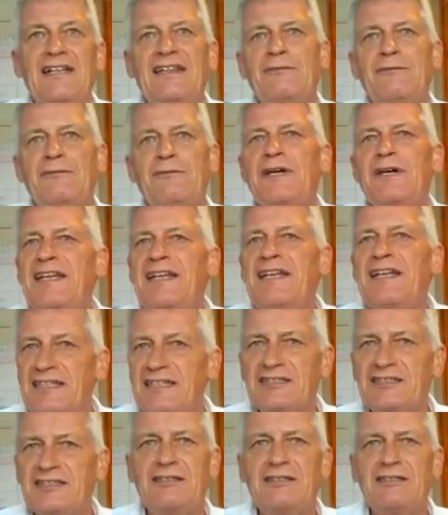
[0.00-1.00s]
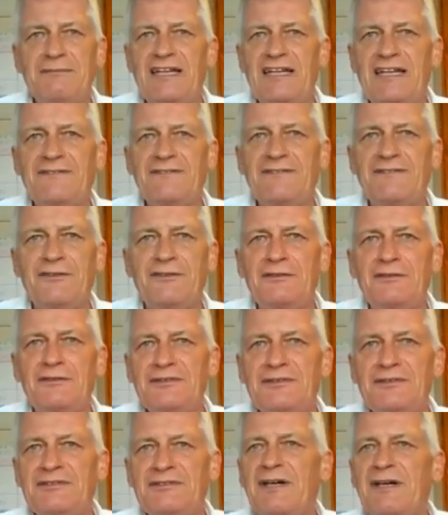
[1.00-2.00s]
There were national
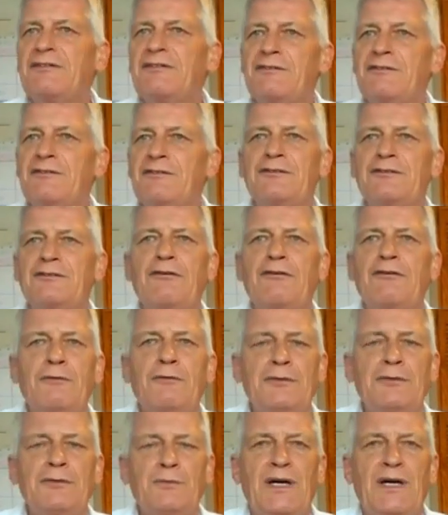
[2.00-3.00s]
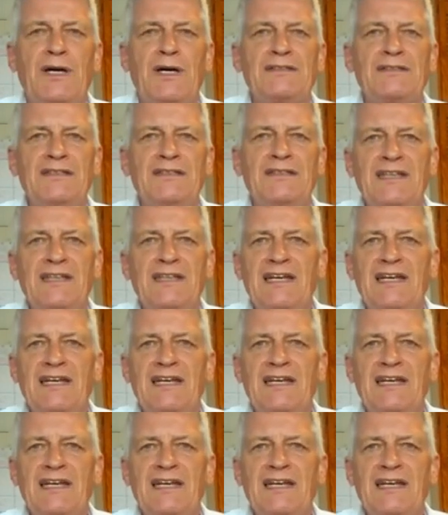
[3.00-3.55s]
platforms, but not a global one.